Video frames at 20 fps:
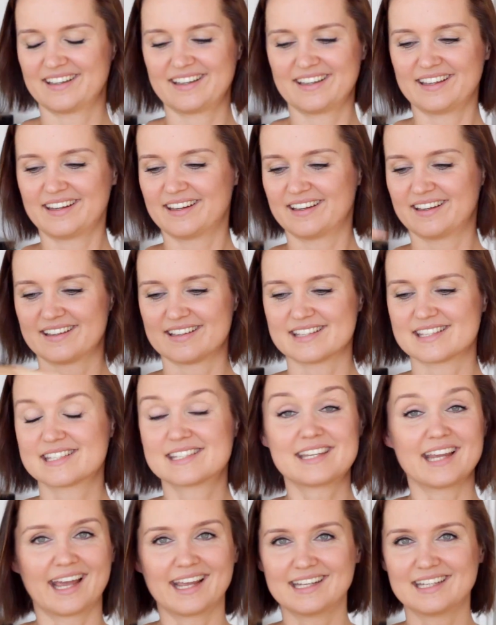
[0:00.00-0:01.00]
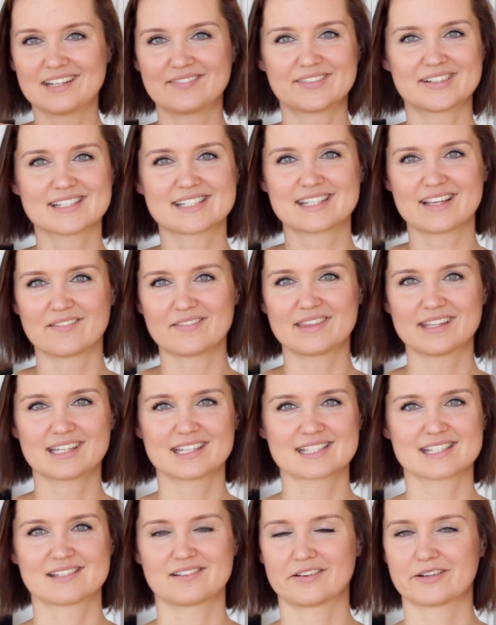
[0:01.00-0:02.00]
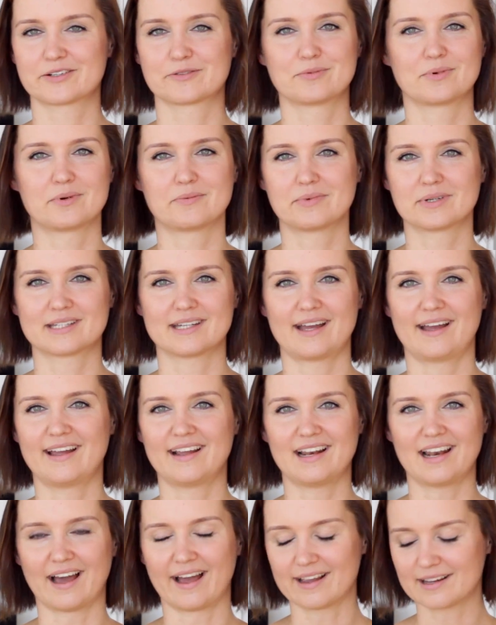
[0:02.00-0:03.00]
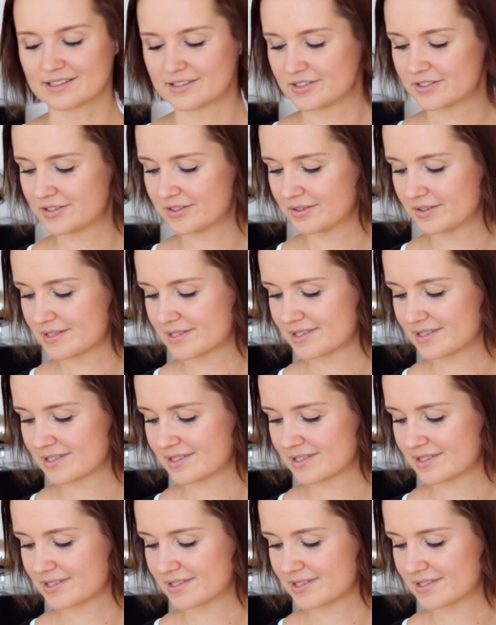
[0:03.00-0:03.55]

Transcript: in a stadium or something. It's not what I like to do,